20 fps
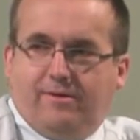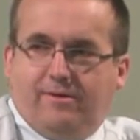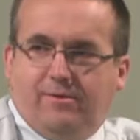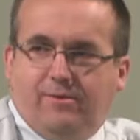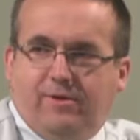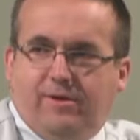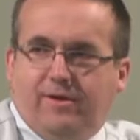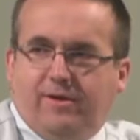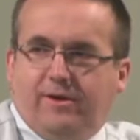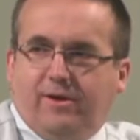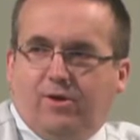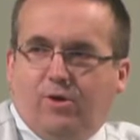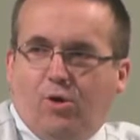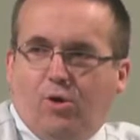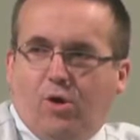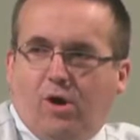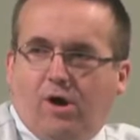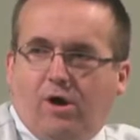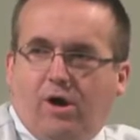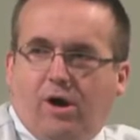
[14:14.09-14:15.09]
We get
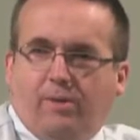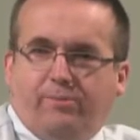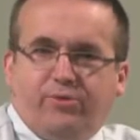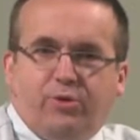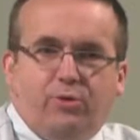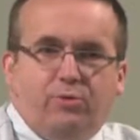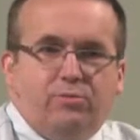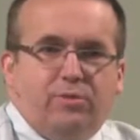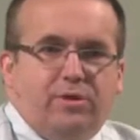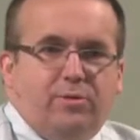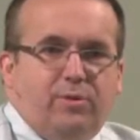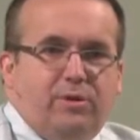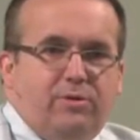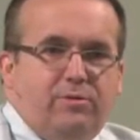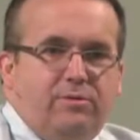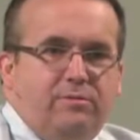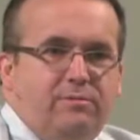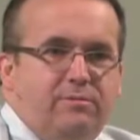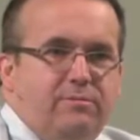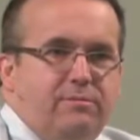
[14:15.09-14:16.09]
all hung up, don't we,
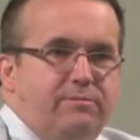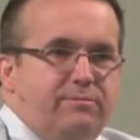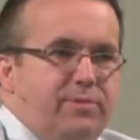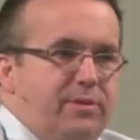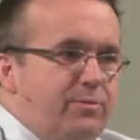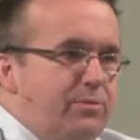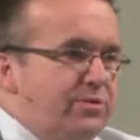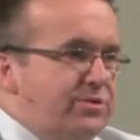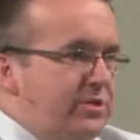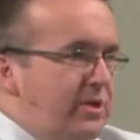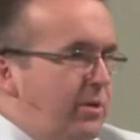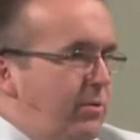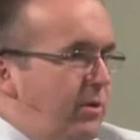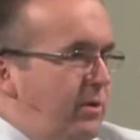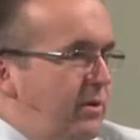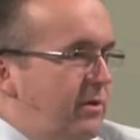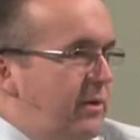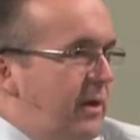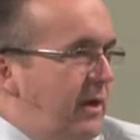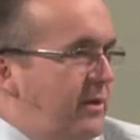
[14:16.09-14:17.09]
when people say, well,
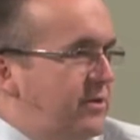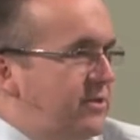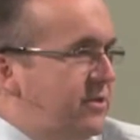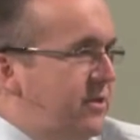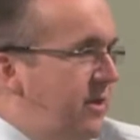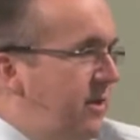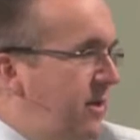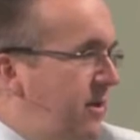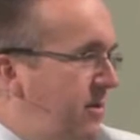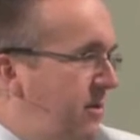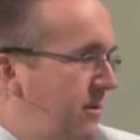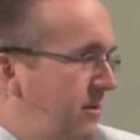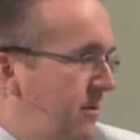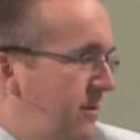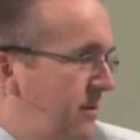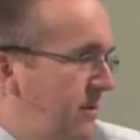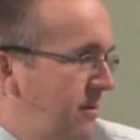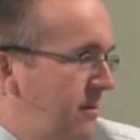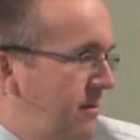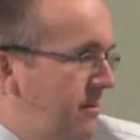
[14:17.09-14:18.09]
you can't say
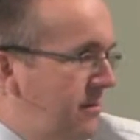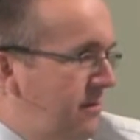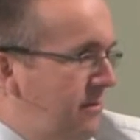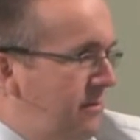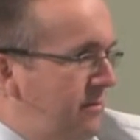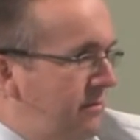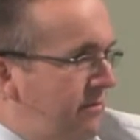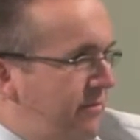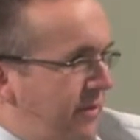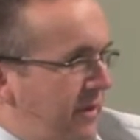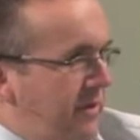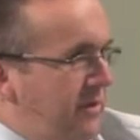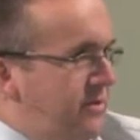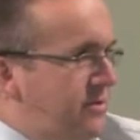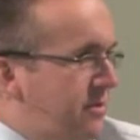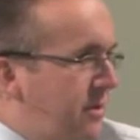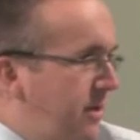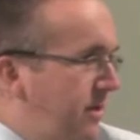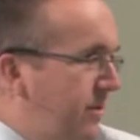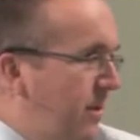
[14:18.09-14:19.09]

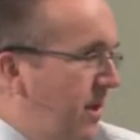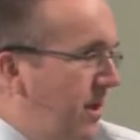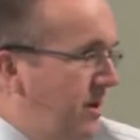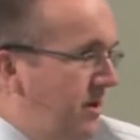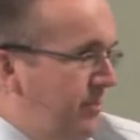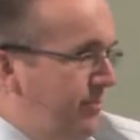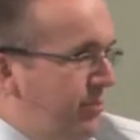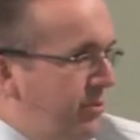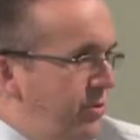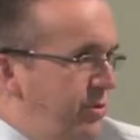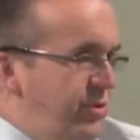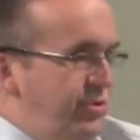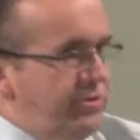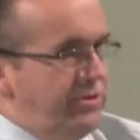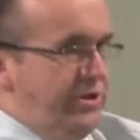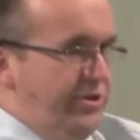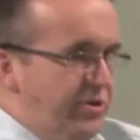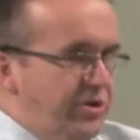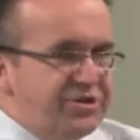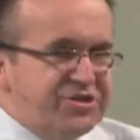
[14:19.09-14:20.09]
things like that about your
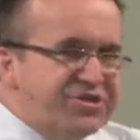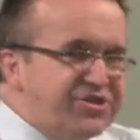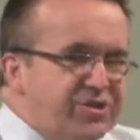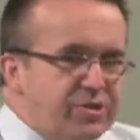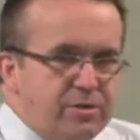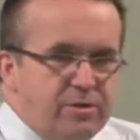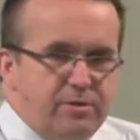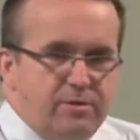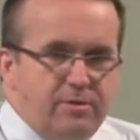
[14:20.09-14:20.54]
leaders.